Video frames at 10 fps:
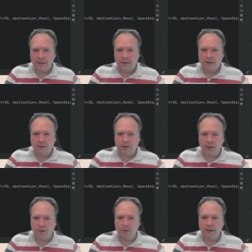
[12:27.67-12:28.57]

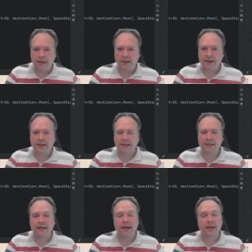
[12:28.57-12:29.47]
So here I can
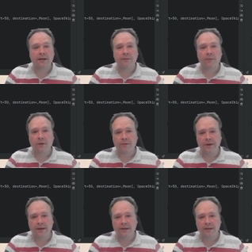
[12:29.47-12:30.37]
actually add more
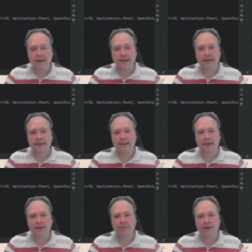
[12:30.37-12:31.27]
fields. I can
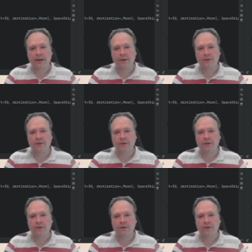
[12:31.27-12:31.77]
actually add my own